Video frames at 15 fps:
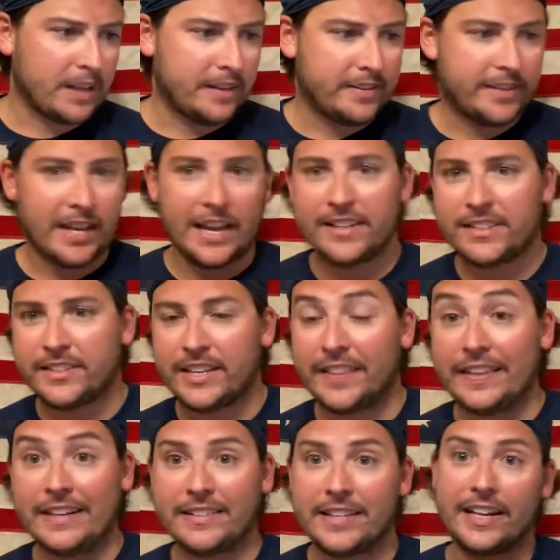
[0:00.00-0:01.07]
Texans, I
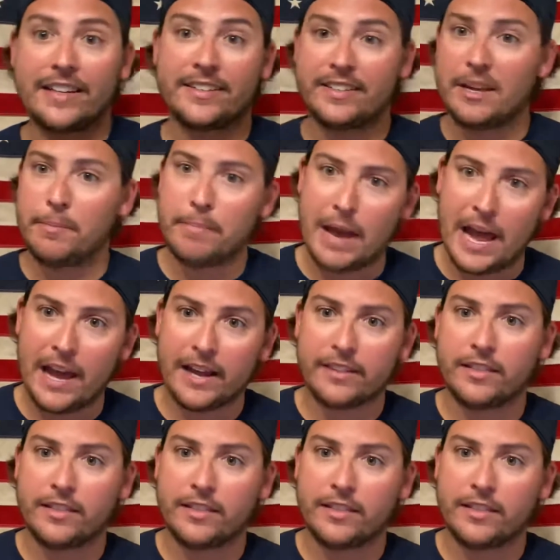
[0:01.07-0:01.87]
think, take a step back.